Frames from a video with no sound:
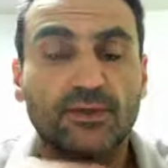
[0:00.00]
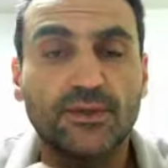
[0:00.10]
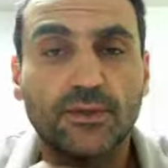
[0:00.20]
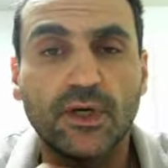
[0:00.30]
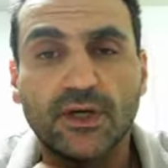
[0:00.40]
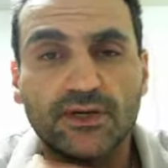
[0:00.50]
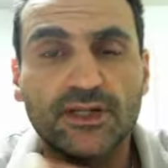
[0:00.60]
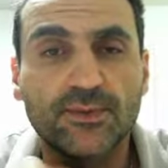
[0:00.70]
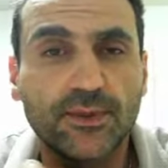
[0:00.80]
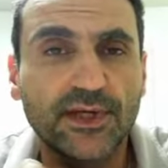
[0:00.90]
was quite an
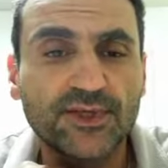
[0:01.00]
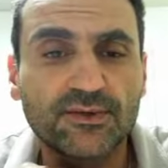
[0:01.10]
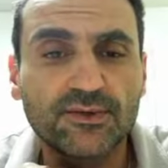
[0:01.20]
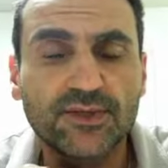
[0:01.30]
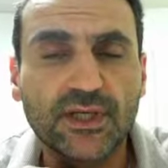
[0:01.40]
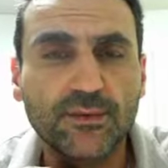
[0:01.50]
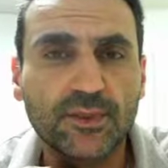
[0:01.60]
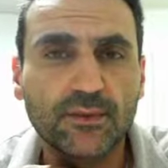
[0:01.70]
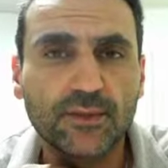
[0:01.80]
inspirational chapter,